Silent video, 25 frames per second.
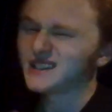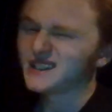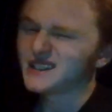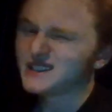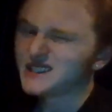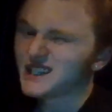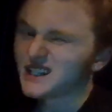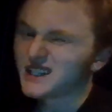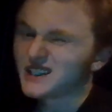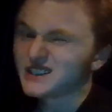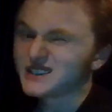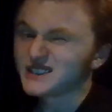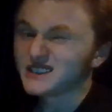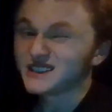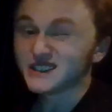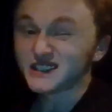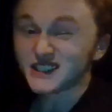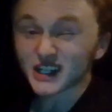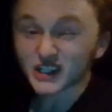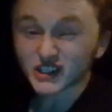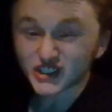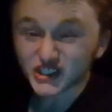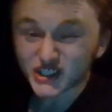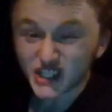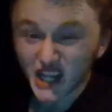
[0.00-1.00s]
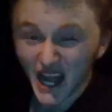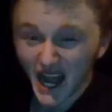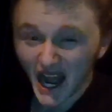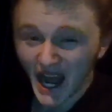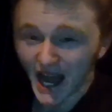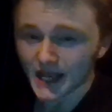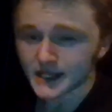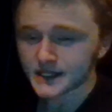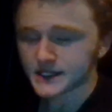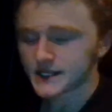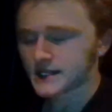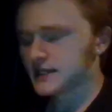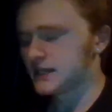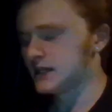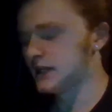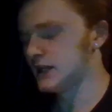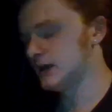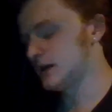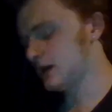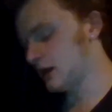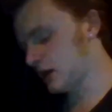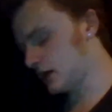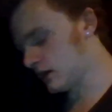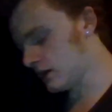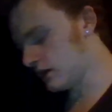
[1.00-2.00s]
There's that.
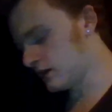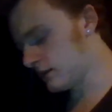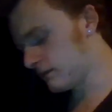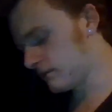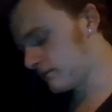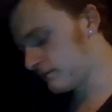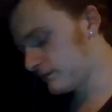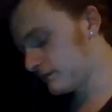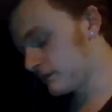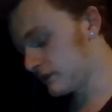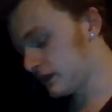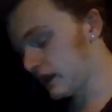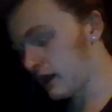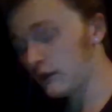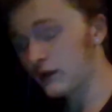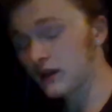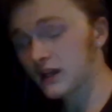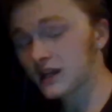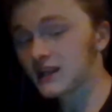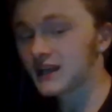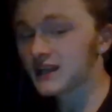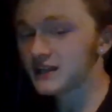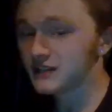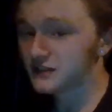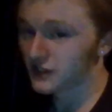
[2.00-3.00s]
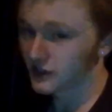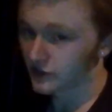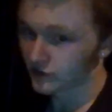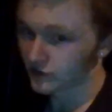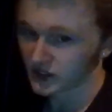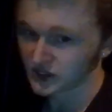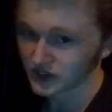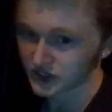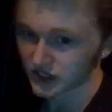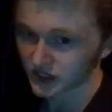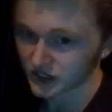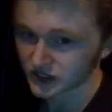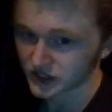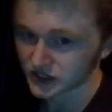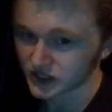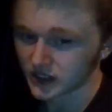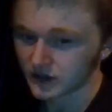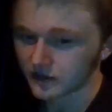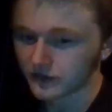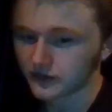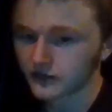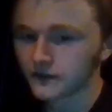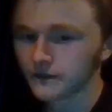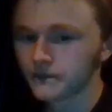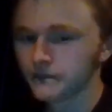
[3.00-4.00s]
Now getting into the wrestling
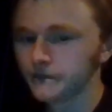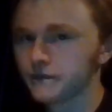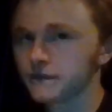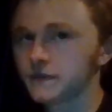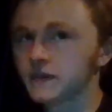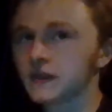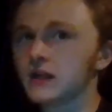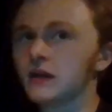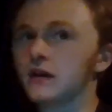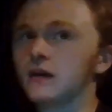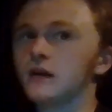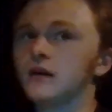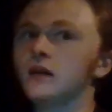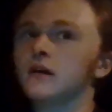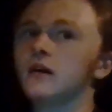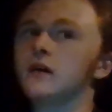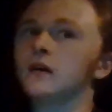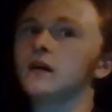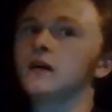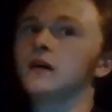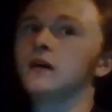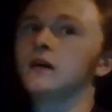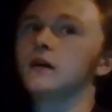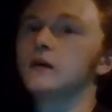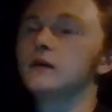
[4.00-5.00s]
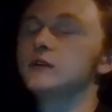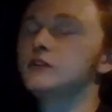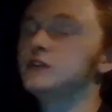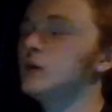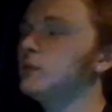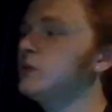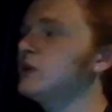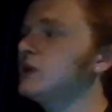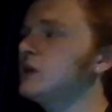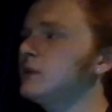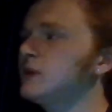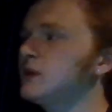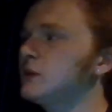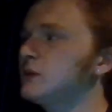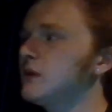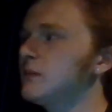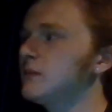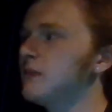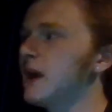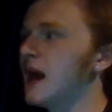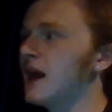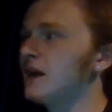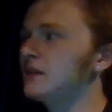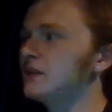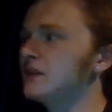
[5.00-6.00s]
stuff. WWE
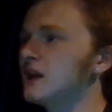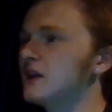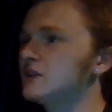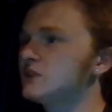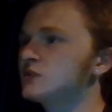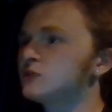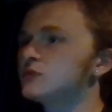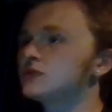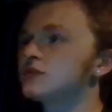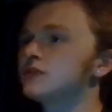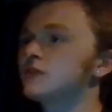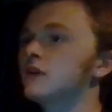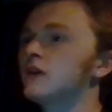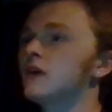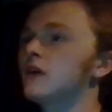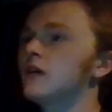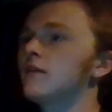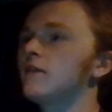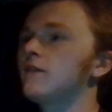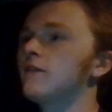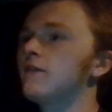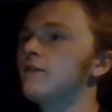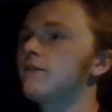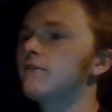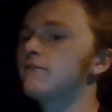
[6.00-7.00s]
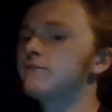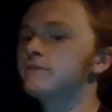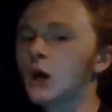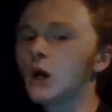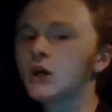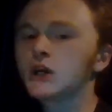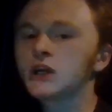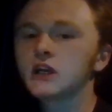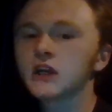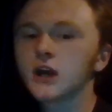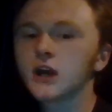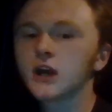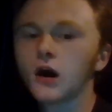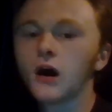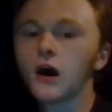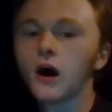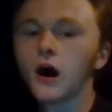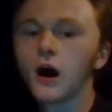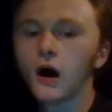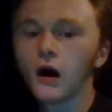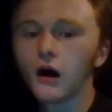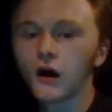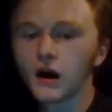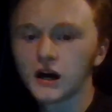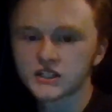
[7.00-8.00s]
Backlash was fucking
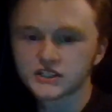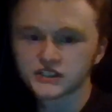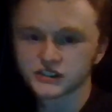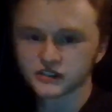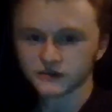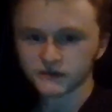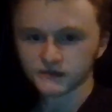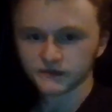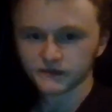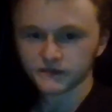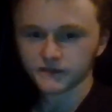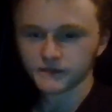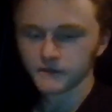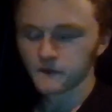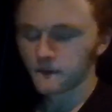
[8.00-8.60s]
awesome.